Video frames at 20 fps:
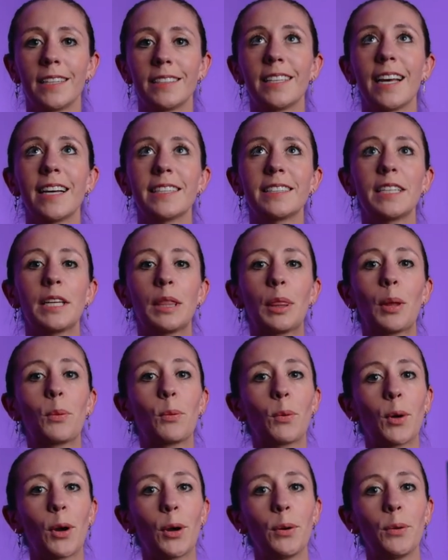Testing the
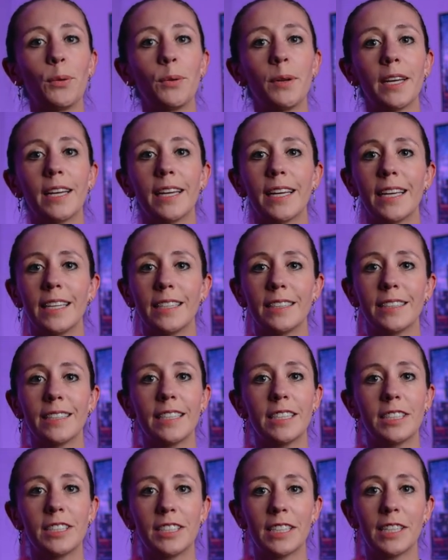Rode
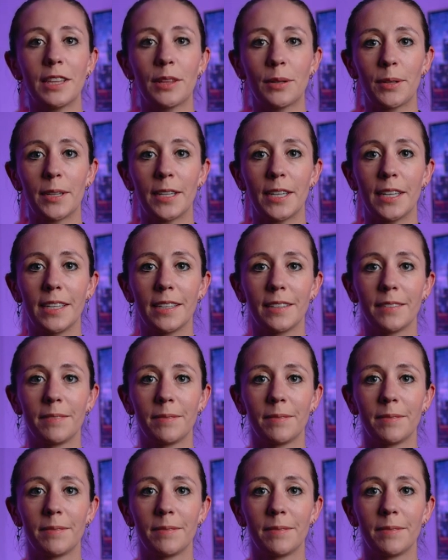NTG3.